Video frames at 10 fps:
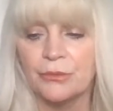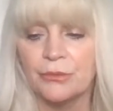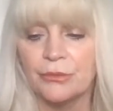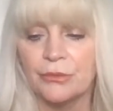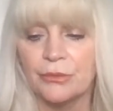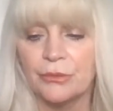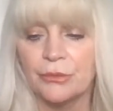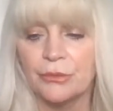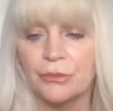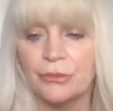
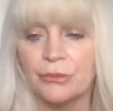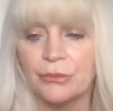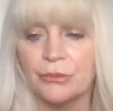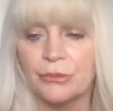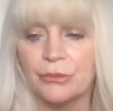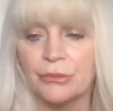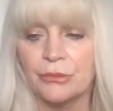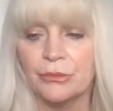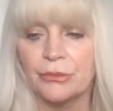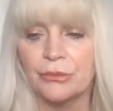
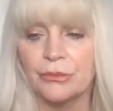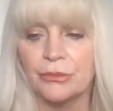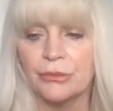(no one is talking)